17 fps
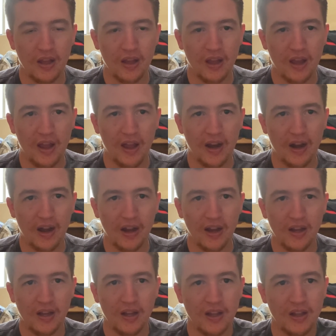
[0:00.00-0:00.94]
And I
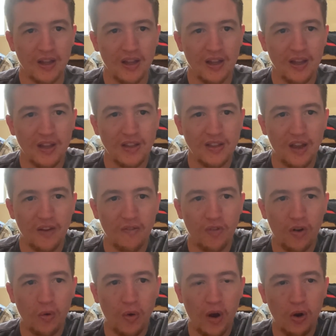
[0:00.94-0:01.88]
say
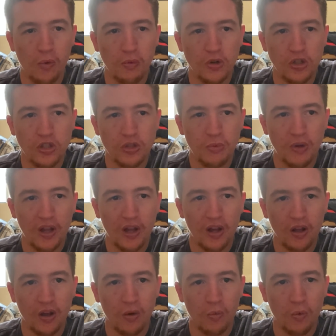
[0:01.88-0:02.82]
farewell, wish me
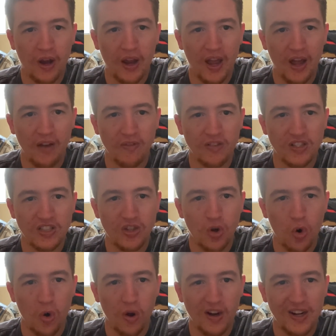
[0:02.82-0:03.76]
luck on what I have in
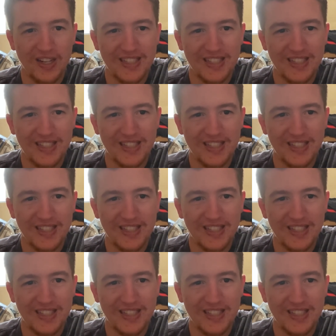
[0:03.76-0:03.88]
store.